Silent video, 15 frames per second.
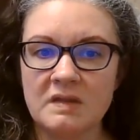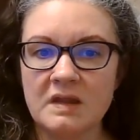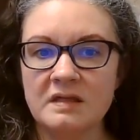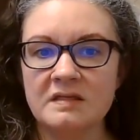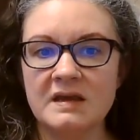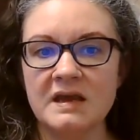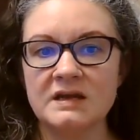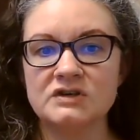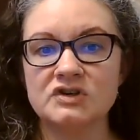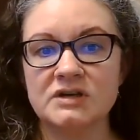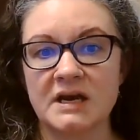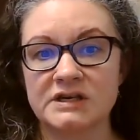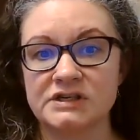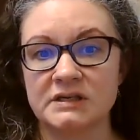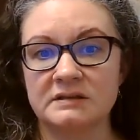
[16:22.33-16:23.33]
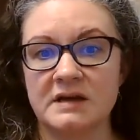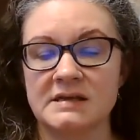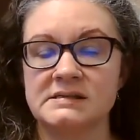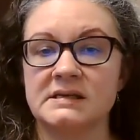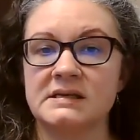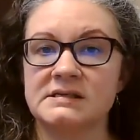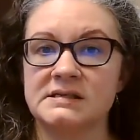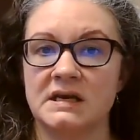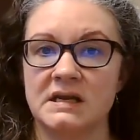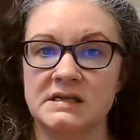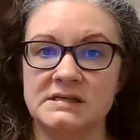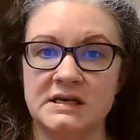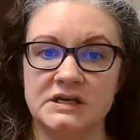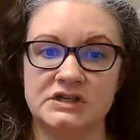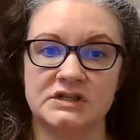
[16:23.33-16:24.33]
The introduction lesson is going
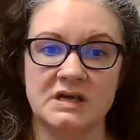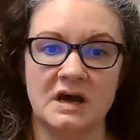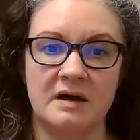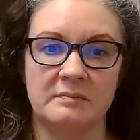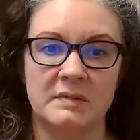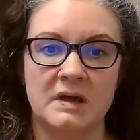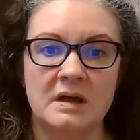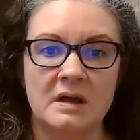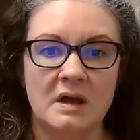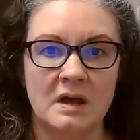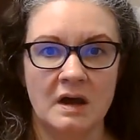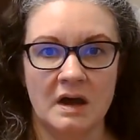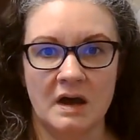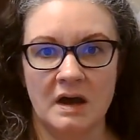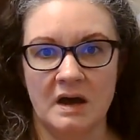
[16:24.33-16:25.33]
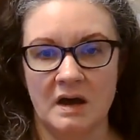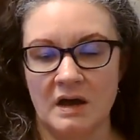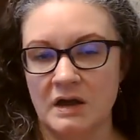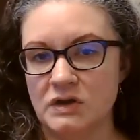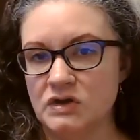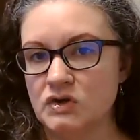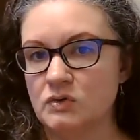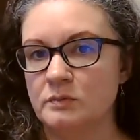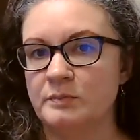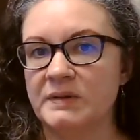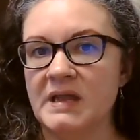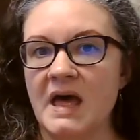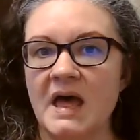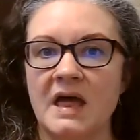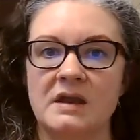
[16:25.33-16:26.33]
to teach them a new
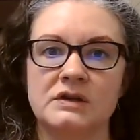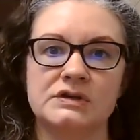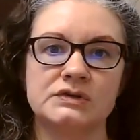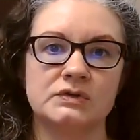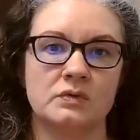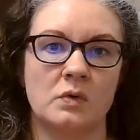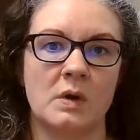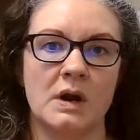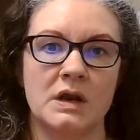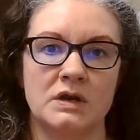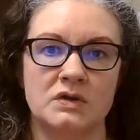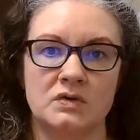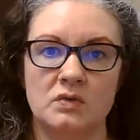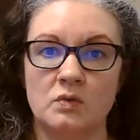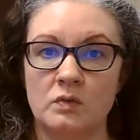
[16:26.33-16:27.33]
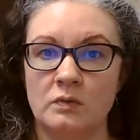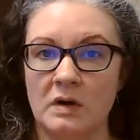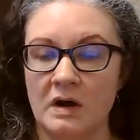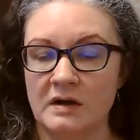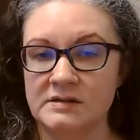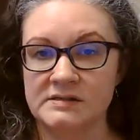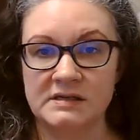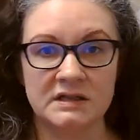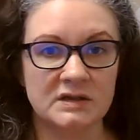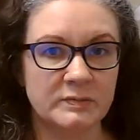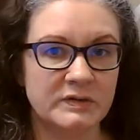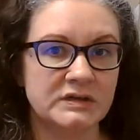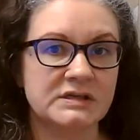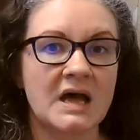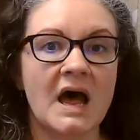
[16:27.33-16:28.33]
blend or a new
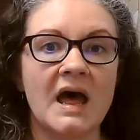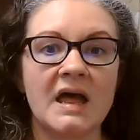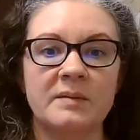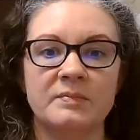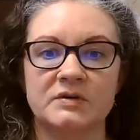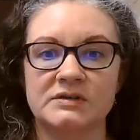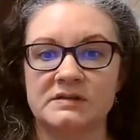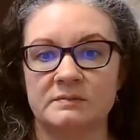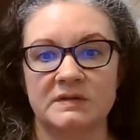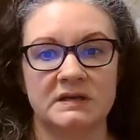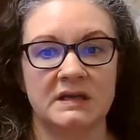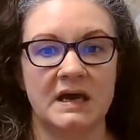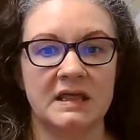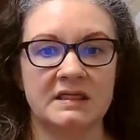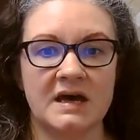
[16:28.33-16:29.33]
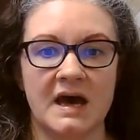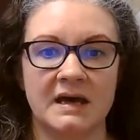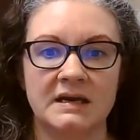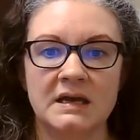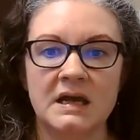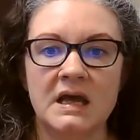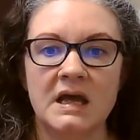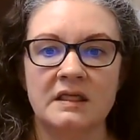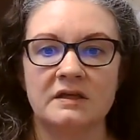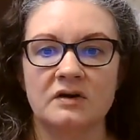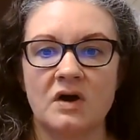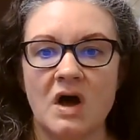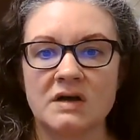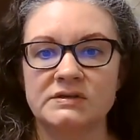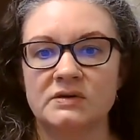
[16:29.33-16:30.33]
syllable type or something like that. They're
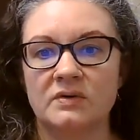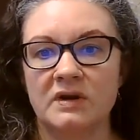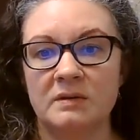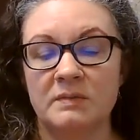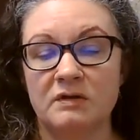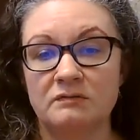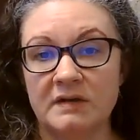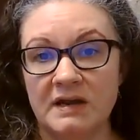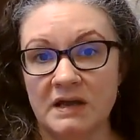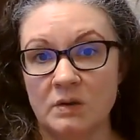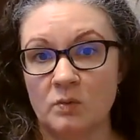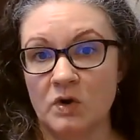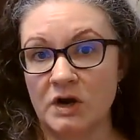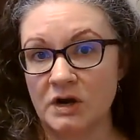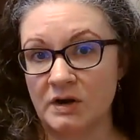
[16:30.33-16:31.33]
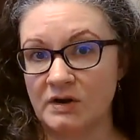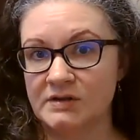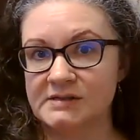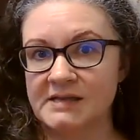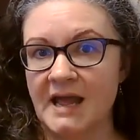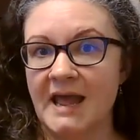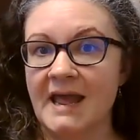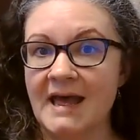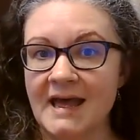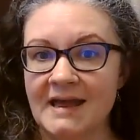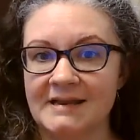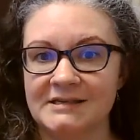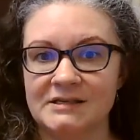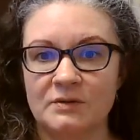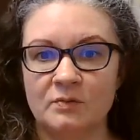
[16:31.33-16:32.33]
also going to be reading words.
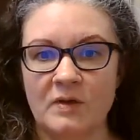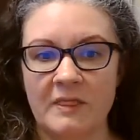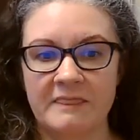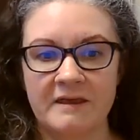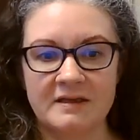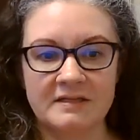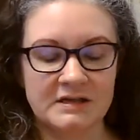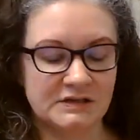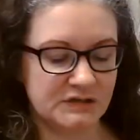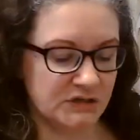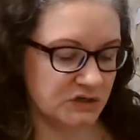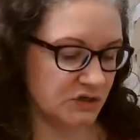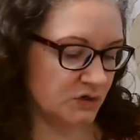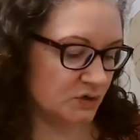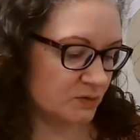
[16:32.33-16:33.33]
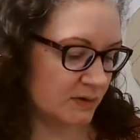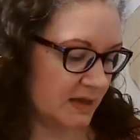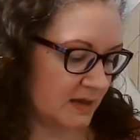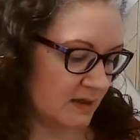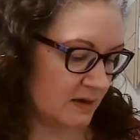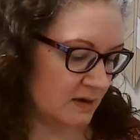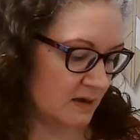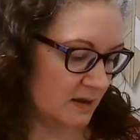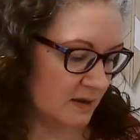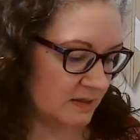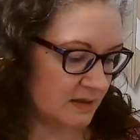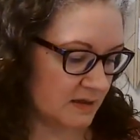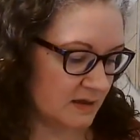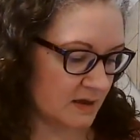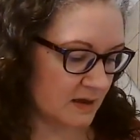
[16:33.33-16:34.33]
And one thing that's new in
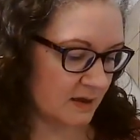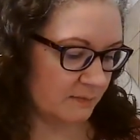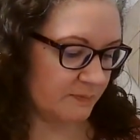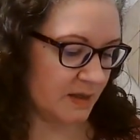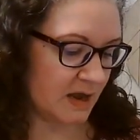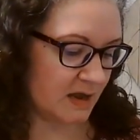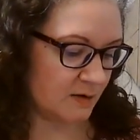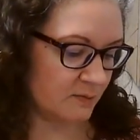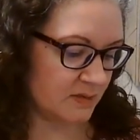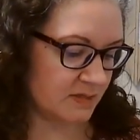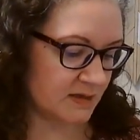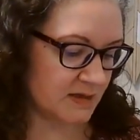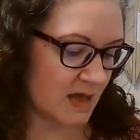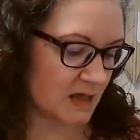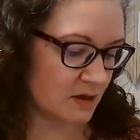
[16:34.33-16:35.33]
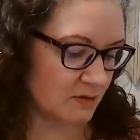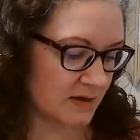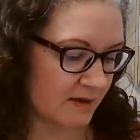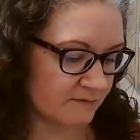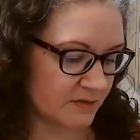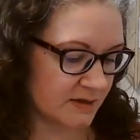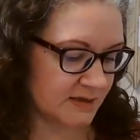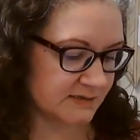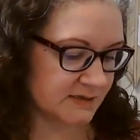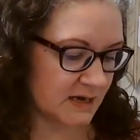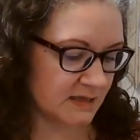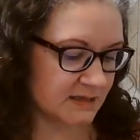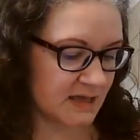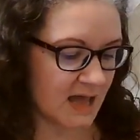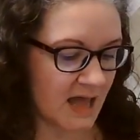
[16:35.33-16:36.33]
the beginning with the yellow level is that
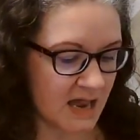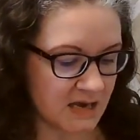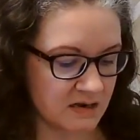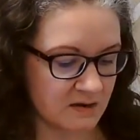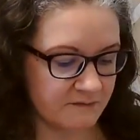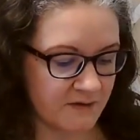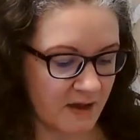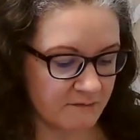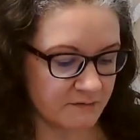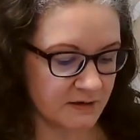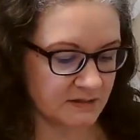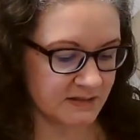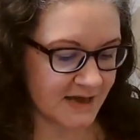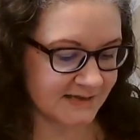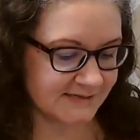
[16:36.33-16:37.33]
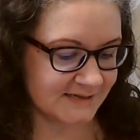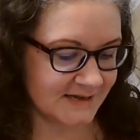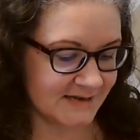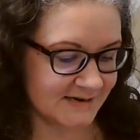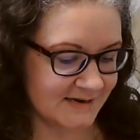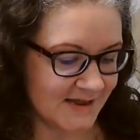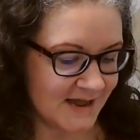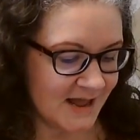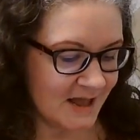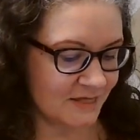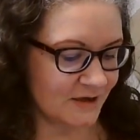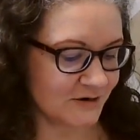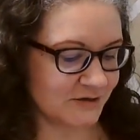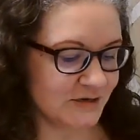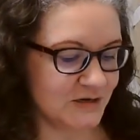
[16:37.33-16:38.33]
at the end of every lesson,
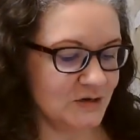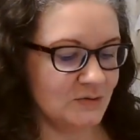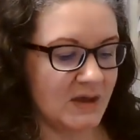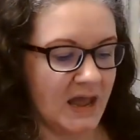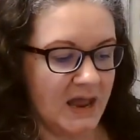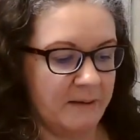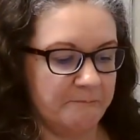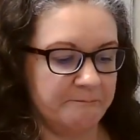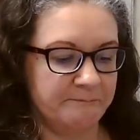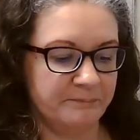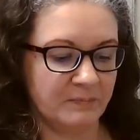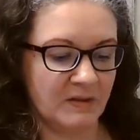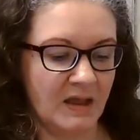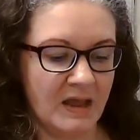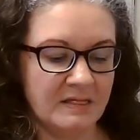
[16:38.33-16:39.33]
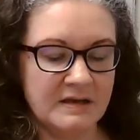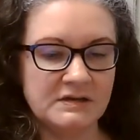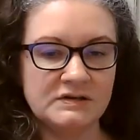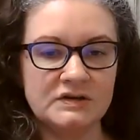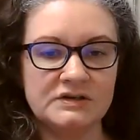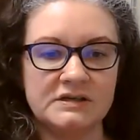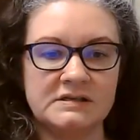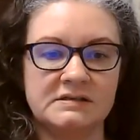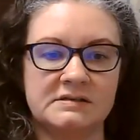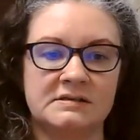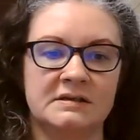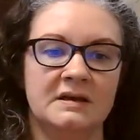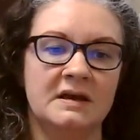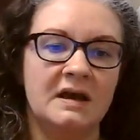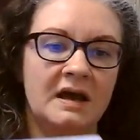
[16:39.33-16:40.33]
there's a new game. And these are
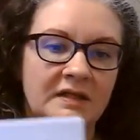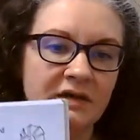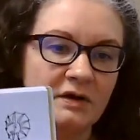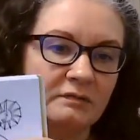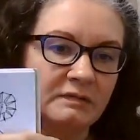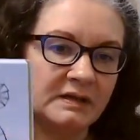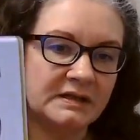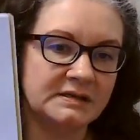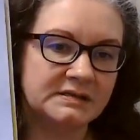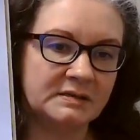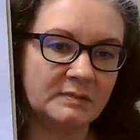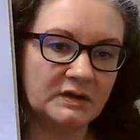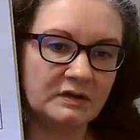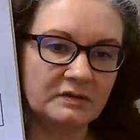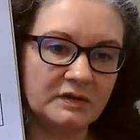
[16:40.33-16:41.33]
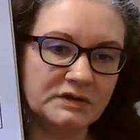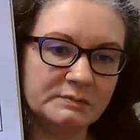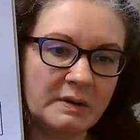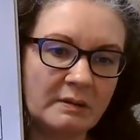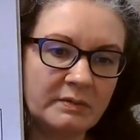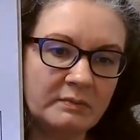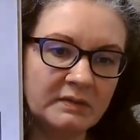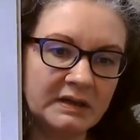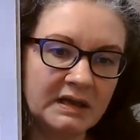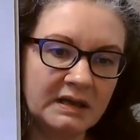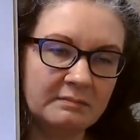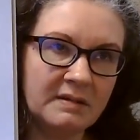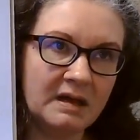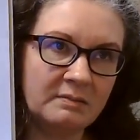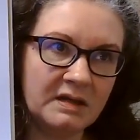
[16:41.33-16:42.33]
just, they're really similar. There's probably
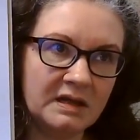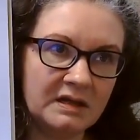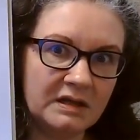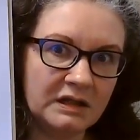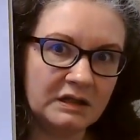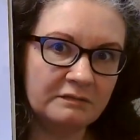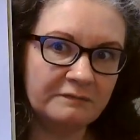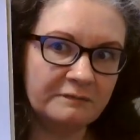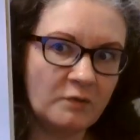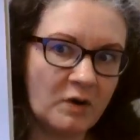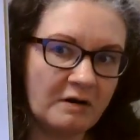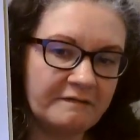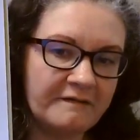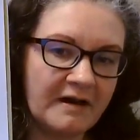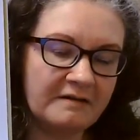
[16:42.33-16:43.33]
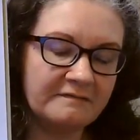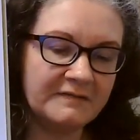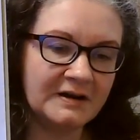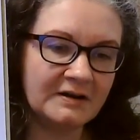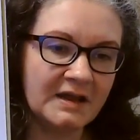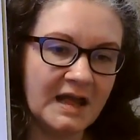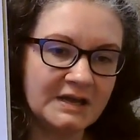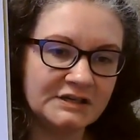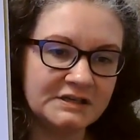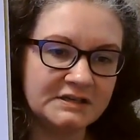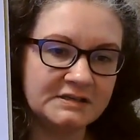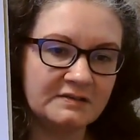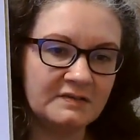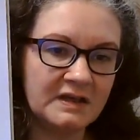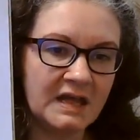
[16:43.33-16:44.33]
maybe 4 or 5
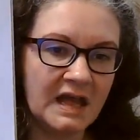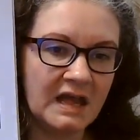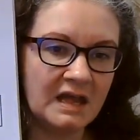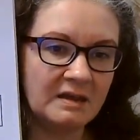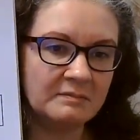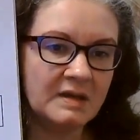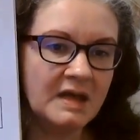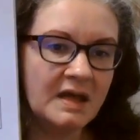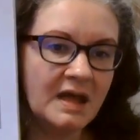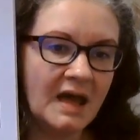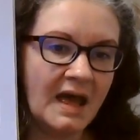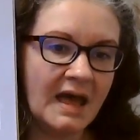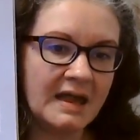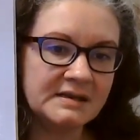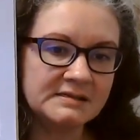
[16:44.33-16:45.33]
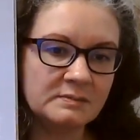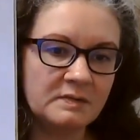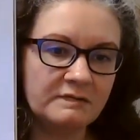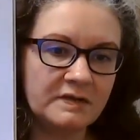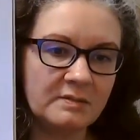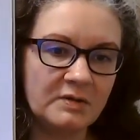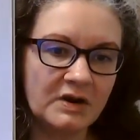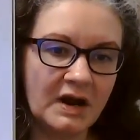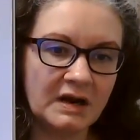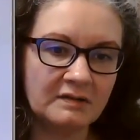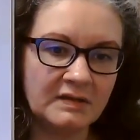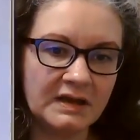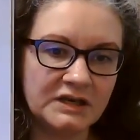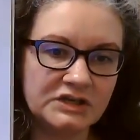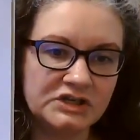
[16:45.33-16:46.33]
variations of the game. And some of them are kind of
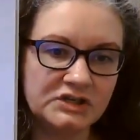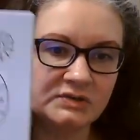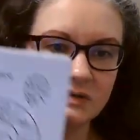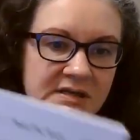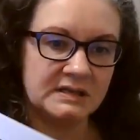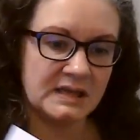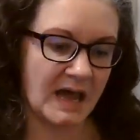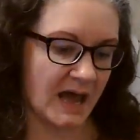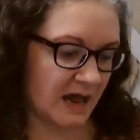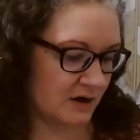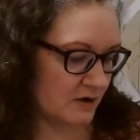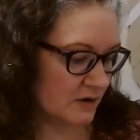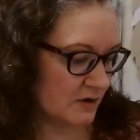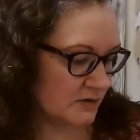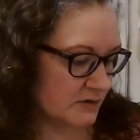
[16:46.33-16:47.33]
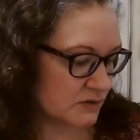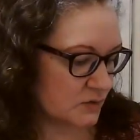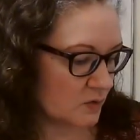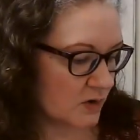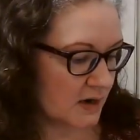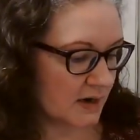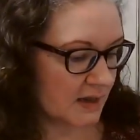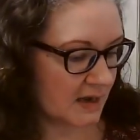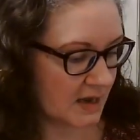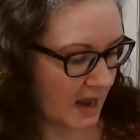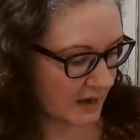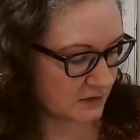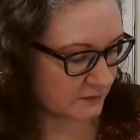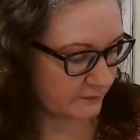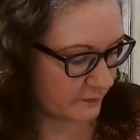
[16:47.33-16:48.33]
like a chutes and ladders or a
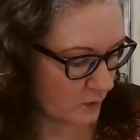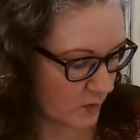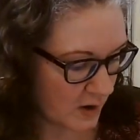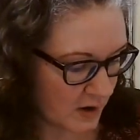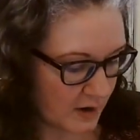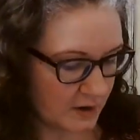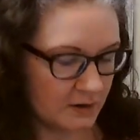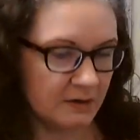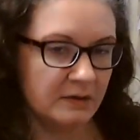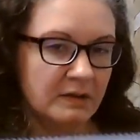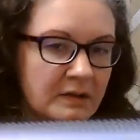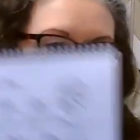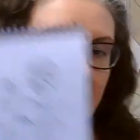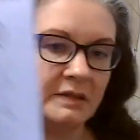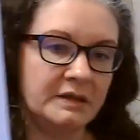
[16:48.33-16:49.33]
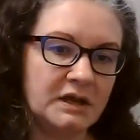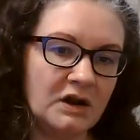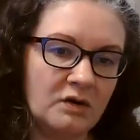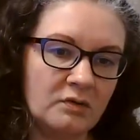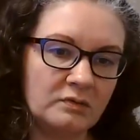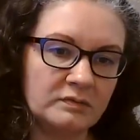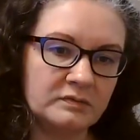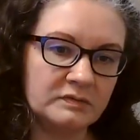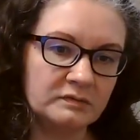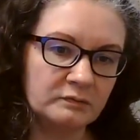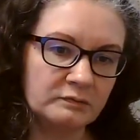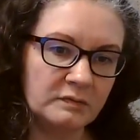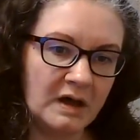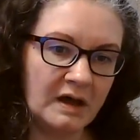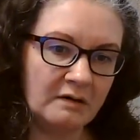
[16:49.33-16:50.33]
connect four,
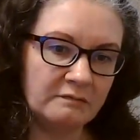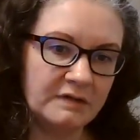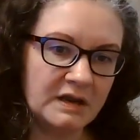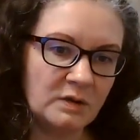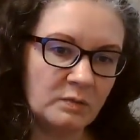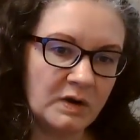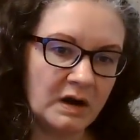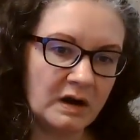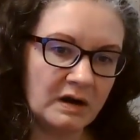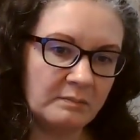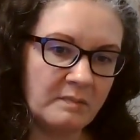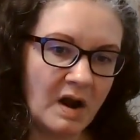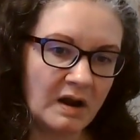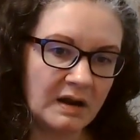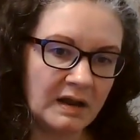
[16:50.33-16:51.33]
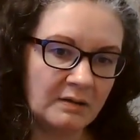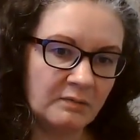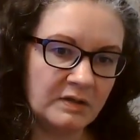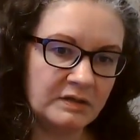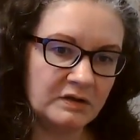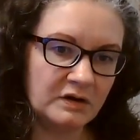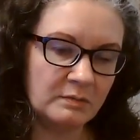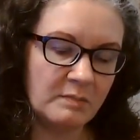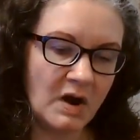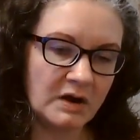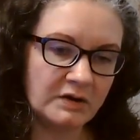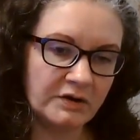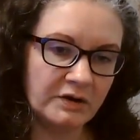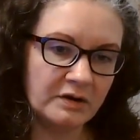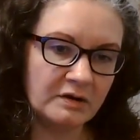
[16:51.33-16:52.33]
read a word, mark it with your
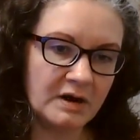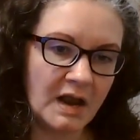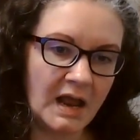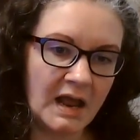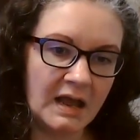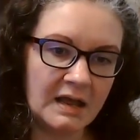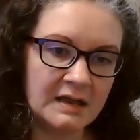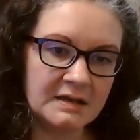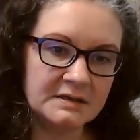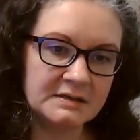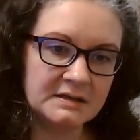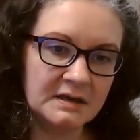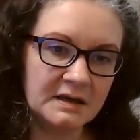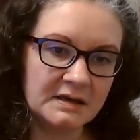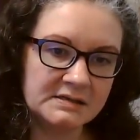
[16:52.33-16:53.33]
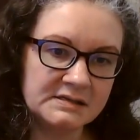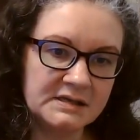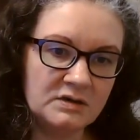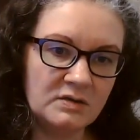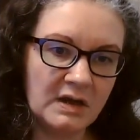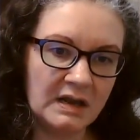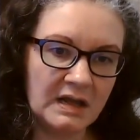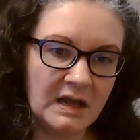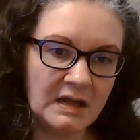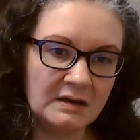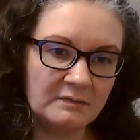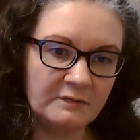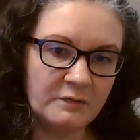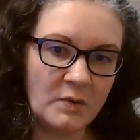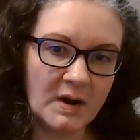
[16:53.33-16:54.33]
marker, and see who can
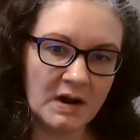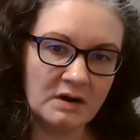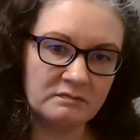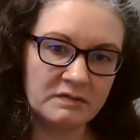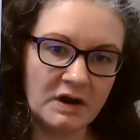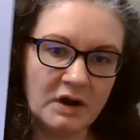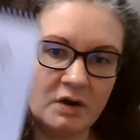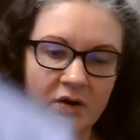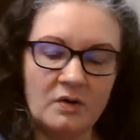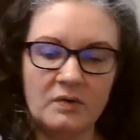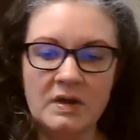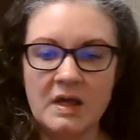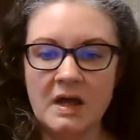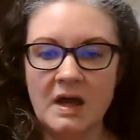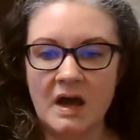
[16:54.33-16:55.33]
get 4 in a row.